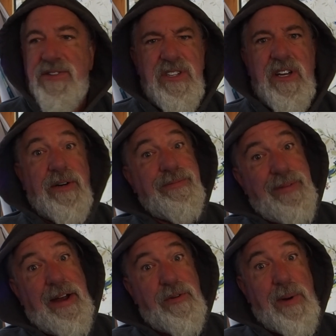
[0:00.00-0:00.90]
you know,
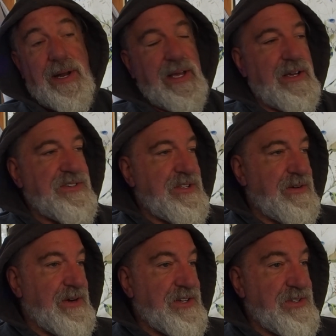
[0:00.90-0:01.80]
everybody else in the
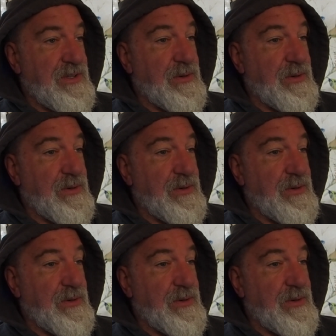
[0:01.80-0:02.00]
rest of the